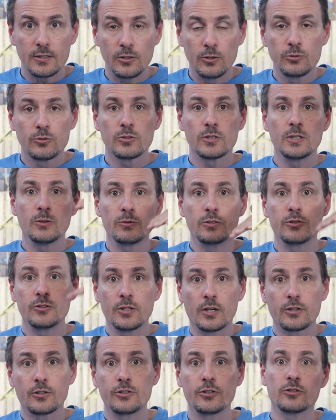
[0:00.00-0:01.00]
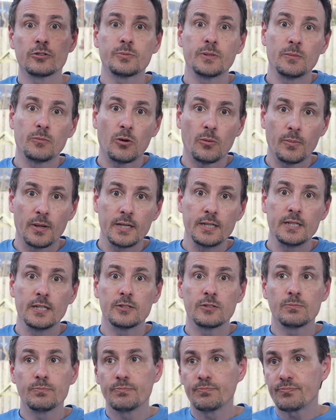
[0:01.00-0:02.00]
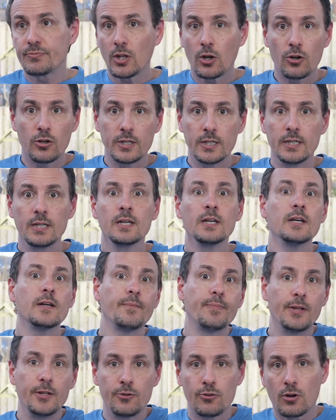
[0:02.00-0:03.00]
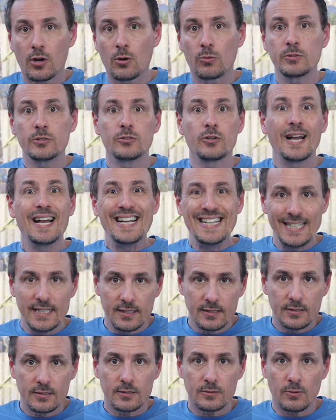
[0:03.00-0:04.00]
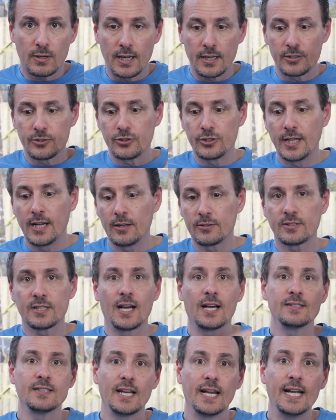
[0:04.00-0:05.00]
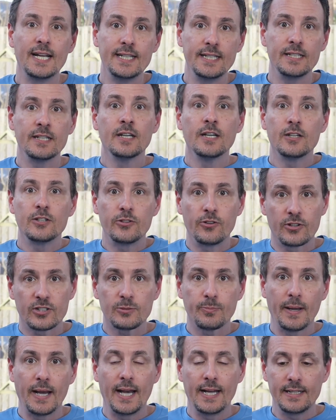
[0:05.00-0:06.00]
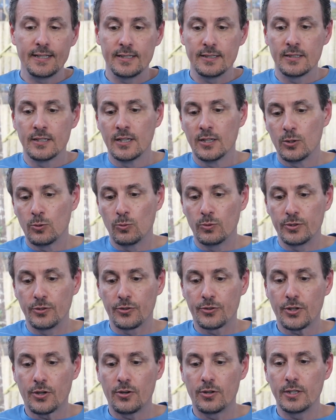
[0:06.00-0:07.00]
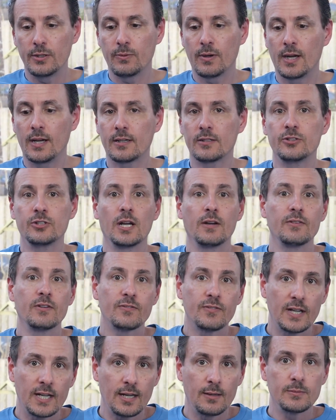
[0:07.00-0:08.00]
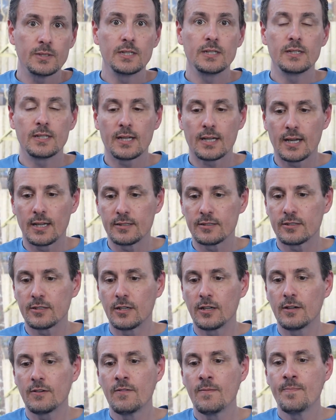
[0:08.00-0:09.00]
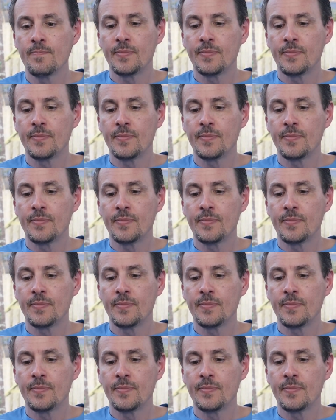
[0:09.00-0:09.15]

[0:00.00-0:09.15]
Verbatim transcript: Usually when you're younger, you're going to spend more money at thirty than you are when you're eighty, right? Because you're downsizing to eighty, you're expanding when you're thirty, right? Because you're having a family, that kind of stuff.